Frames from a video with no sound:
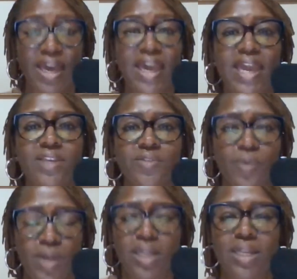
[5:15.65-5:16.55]
I had
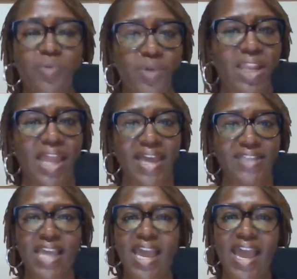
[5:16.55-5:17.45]
to
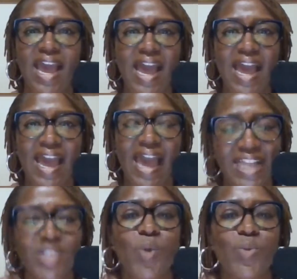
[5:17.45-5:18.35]
realize
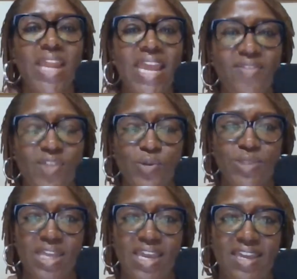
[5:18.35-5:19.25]
I don't need
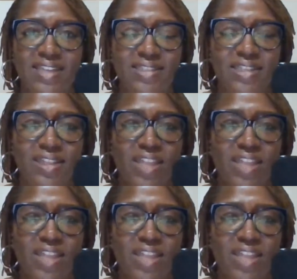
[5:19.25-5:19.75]
those things.